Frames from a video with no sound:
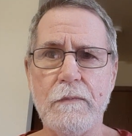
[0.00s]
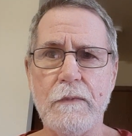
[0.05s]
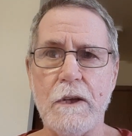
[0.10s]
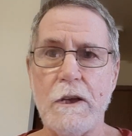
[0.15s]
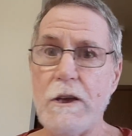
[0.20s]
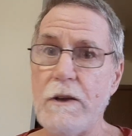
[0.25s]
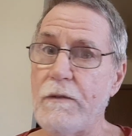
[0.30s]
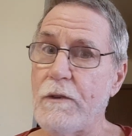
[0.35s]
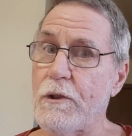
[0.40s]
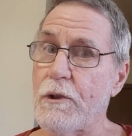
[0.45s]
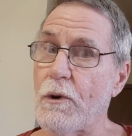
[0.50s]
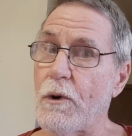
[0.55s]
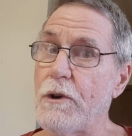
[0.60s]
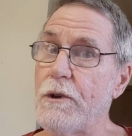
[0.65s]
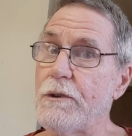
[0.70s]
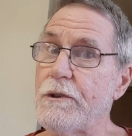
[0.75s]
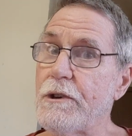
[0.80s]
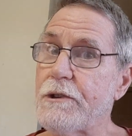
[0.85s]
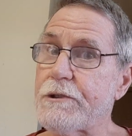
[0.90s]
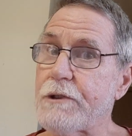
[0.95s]
Even though you
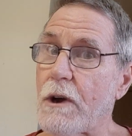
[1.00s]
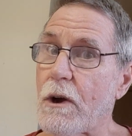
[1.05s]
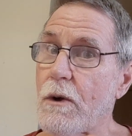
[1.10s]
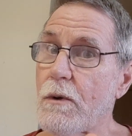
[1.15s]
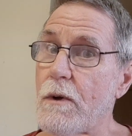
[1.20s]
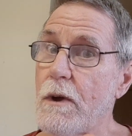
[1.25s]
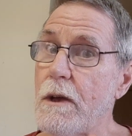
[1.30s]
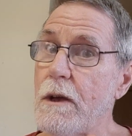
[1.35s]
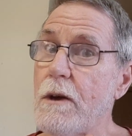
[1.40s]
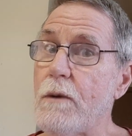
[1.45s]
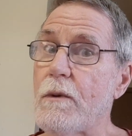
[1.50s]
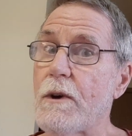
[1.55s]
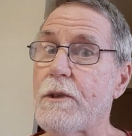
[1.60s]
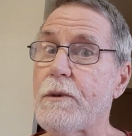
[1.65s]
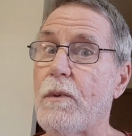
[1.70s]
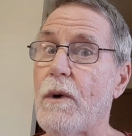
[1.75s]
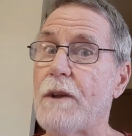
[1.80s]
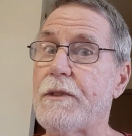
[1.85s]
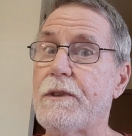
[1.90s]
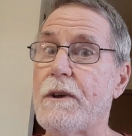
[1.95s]
disagree with
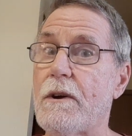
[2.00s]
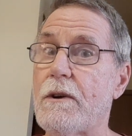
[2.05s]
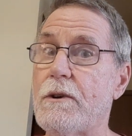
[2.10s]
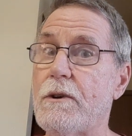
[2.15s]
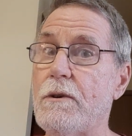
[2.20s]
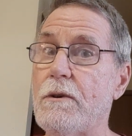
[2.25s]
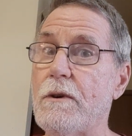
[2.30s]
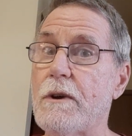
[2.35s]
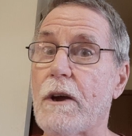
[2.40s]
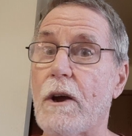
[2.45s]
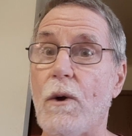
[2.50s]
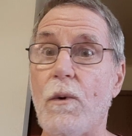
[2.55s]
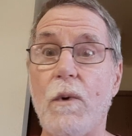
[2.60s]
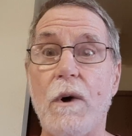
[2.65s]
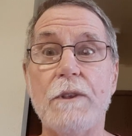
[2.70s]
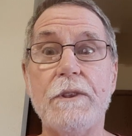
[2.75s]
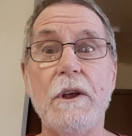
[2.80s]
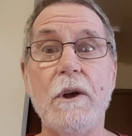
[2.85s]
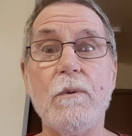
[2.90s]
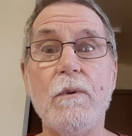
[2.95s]
what they're doing or
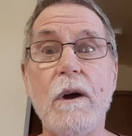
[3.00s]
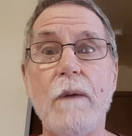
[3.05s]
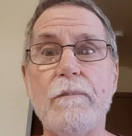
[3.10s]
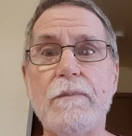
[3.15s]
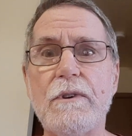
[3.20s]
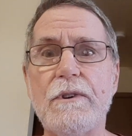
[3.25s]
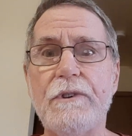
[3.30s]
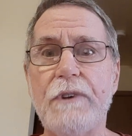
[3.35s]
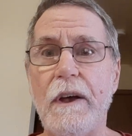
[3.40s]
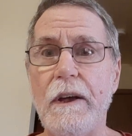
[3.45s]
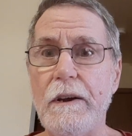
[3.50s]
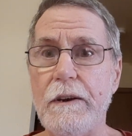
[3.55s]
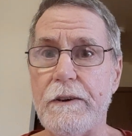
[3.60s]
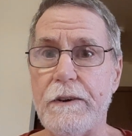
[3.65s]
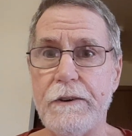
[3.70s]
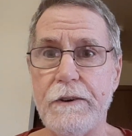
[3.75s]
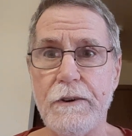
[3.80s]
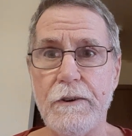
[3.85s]
what they represent,